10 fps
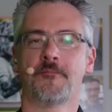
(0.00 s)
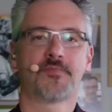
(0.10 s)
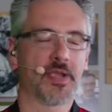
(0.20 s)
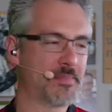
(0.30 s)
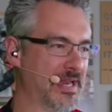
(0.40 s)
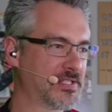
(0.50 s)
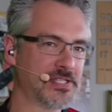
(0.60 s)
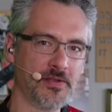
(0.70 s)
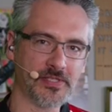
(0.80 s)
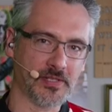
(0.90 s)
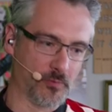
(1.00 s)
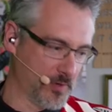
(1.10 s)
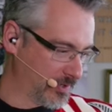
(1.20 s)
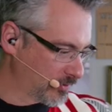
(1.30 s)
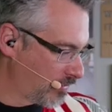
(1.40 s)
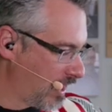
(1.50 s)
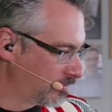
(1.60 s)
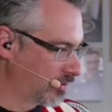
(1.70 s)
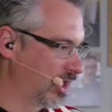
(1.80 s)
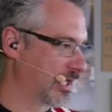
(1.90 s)
man, it sounds like one of those
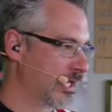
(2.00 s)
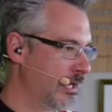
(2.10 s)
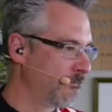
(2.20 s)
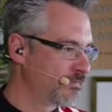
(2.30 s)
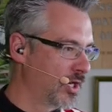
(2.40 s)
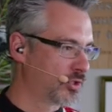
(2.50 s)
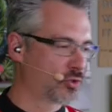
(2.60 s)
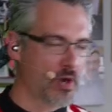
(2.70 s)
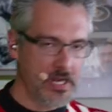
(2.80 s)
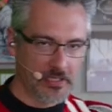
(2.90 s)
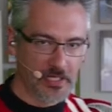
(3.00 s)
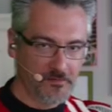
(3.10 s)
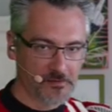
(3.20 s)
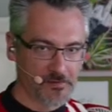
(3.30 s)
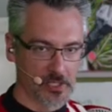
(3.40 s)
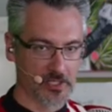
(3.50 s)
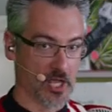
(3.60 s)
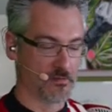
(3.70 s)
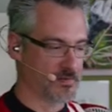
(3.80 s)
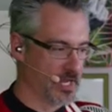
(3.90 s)
problems where like a train leaves
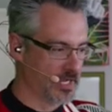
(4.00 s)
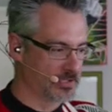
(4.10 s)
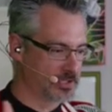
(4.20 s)
Philadelphia at the